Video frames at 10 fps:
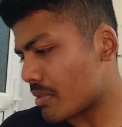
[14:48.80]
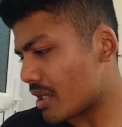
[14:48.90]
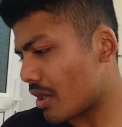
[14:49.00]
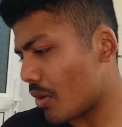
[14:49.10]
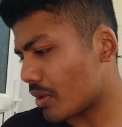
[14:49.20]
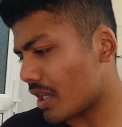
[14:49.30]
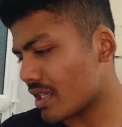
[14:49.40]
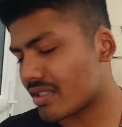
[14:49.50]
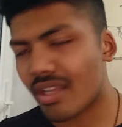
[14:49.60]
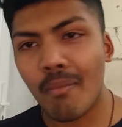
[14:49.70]
I'm not
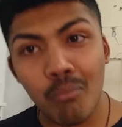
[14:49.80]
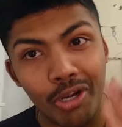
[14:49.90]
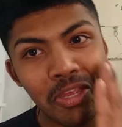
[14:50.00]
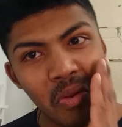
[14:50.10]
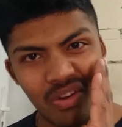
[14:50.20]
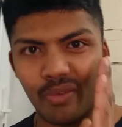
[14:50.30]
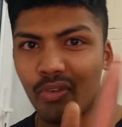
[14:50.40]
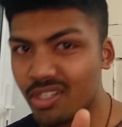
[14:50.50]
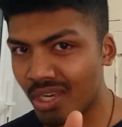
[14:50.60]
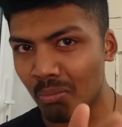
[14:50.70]
okay. Somebody
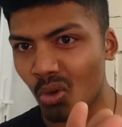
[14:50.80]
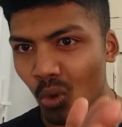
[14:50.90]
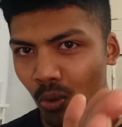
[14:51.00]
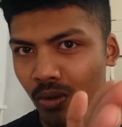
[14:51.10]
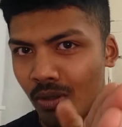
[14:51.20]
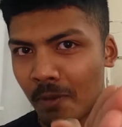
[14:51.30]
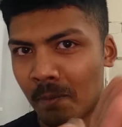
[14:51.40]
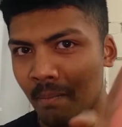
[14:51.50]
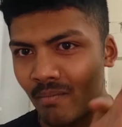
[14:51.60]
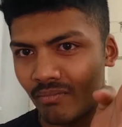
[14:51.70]
on a fishing board,
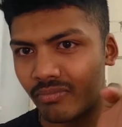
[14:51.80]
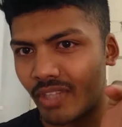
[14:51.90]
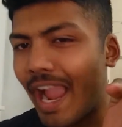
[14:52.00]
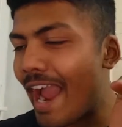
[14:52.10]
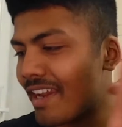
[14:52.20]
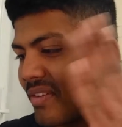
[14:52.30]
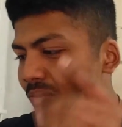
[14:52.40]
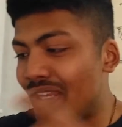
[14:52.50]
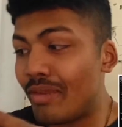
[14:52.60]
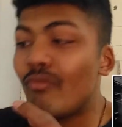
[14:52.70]

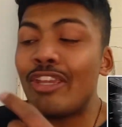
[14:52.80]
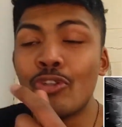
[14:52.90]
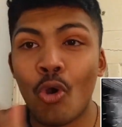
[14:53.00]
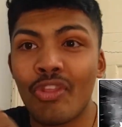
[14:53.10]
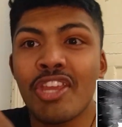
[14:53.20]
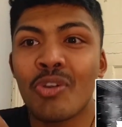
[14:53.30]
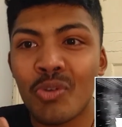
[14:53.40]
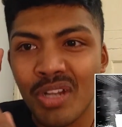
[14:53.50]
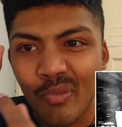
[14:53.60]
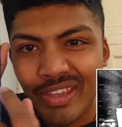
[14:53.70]
and we we know
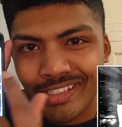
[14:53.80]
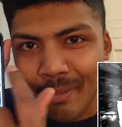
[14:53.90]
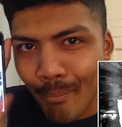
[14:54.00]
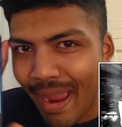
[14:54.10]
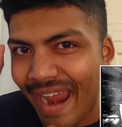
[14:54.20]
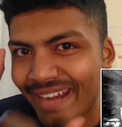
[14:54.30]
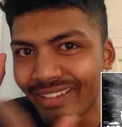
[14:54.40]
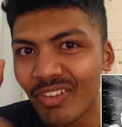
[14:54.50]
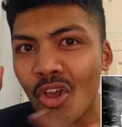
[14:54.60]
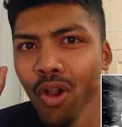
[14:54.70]
they're not gonna waste a
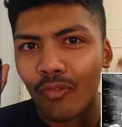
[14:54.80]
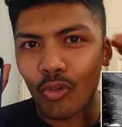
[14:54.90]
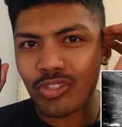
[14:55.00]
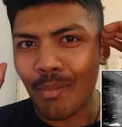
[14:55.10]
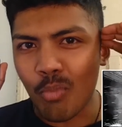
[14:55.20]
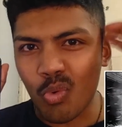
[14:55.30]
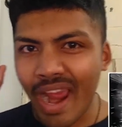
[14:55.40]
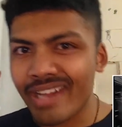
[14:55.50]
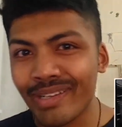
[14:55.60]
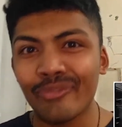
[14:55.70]
panel for
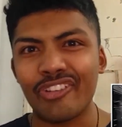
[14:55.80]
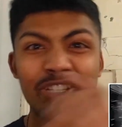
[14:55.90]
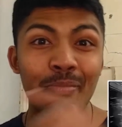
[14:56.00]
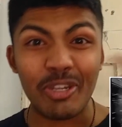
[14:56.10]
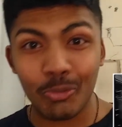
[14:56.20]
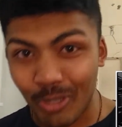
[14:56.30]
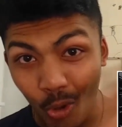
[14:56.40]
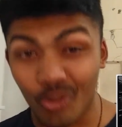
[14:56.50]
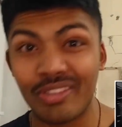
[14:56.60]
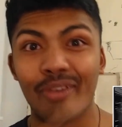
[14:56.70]
some random fisherman to
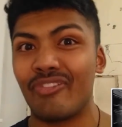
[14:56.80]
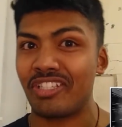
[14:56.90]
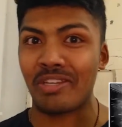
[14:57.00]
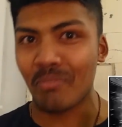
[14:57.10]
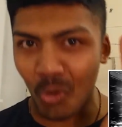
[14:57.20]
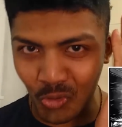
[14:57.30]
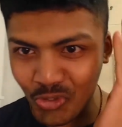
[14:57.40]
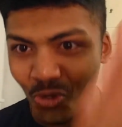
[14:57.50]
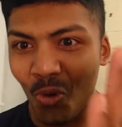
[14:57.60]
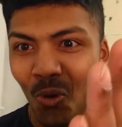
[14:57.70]
be on the fishing
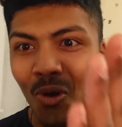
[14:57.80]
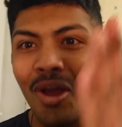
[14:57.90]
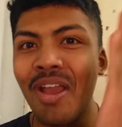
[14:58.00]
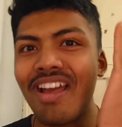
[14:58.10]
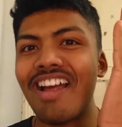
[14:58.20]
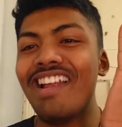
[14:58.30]
board. So